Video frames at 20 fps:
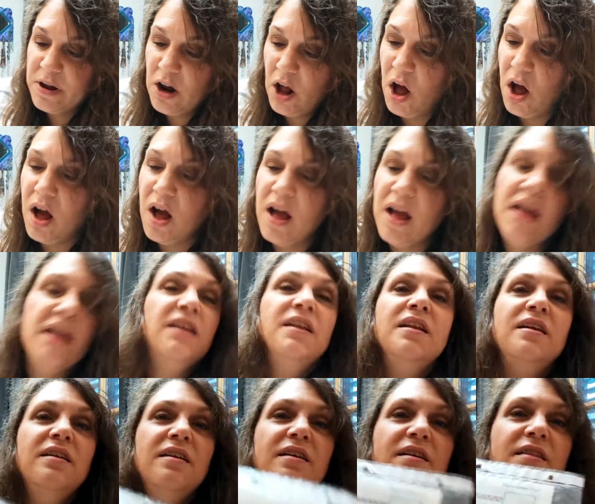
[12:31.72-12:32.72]
but
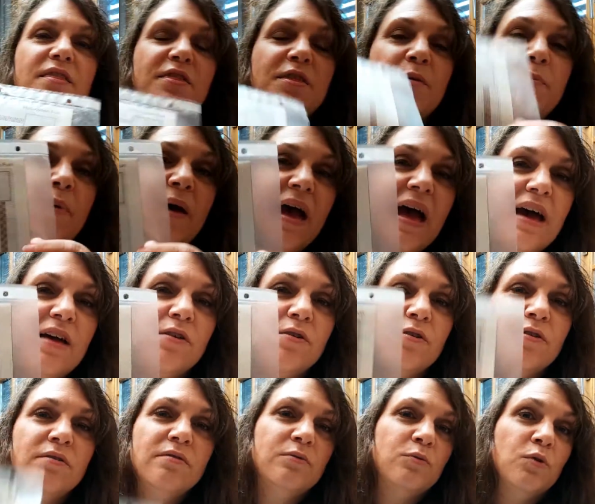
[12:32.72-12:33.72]
on the
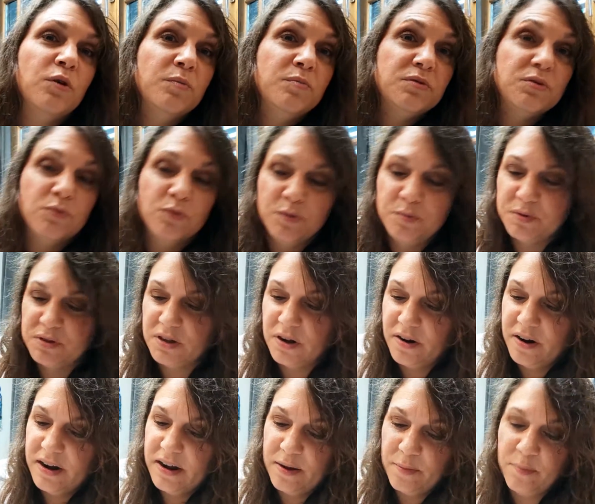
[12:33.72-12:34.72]
pattern, whoops, whoops,
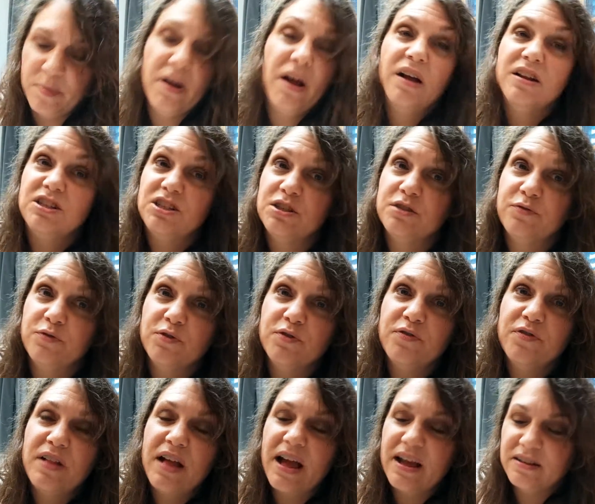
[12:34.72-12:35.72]
sorry, but uh, just for a
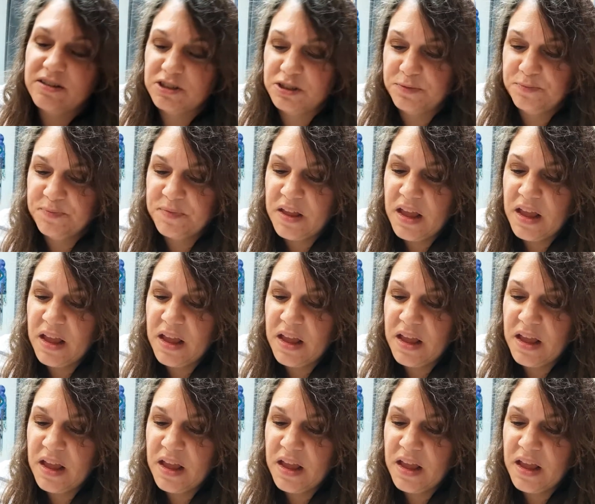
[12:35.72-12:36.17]
flash,